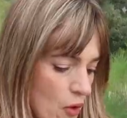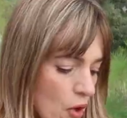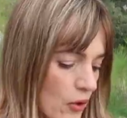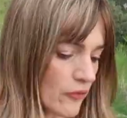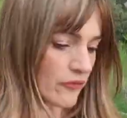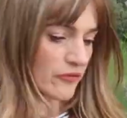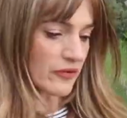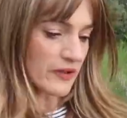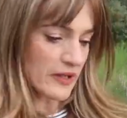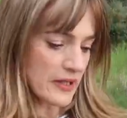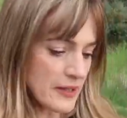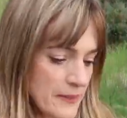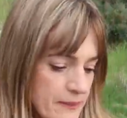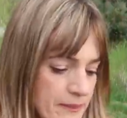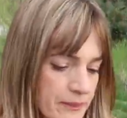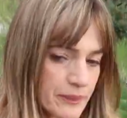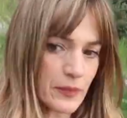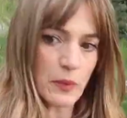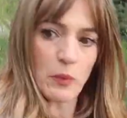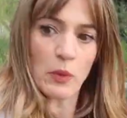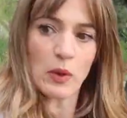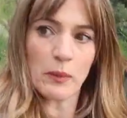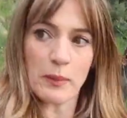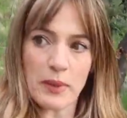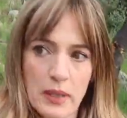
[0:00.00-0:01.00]
hopefully
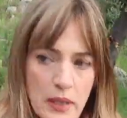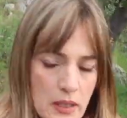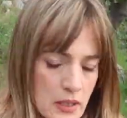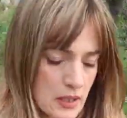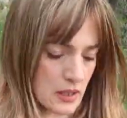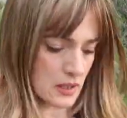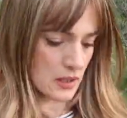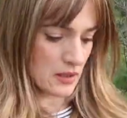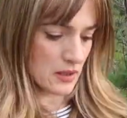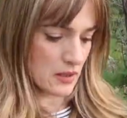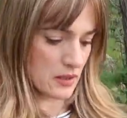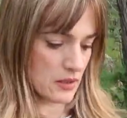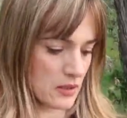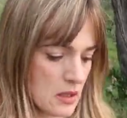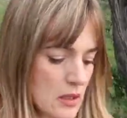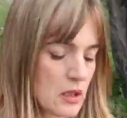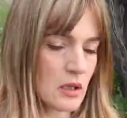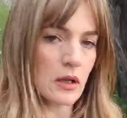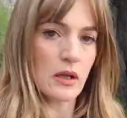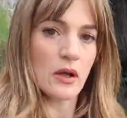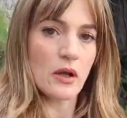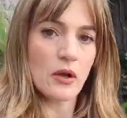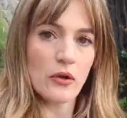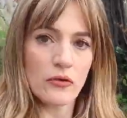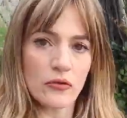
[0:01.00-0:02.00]
we'll be
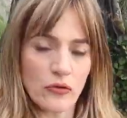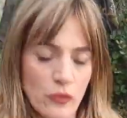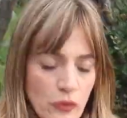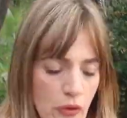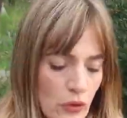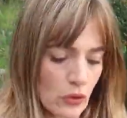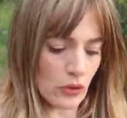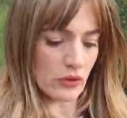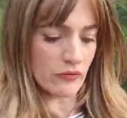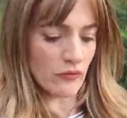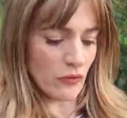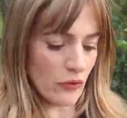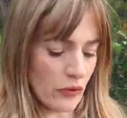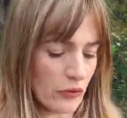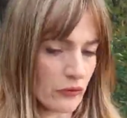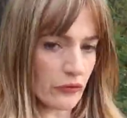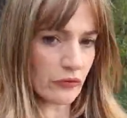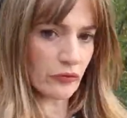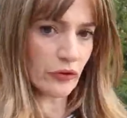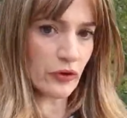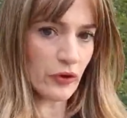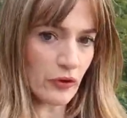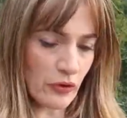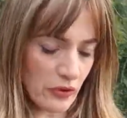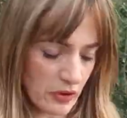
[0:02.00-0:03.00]
doing olive oil
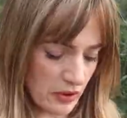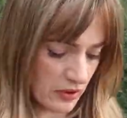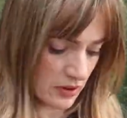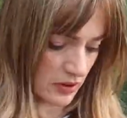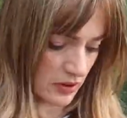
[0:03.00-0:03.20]
soon.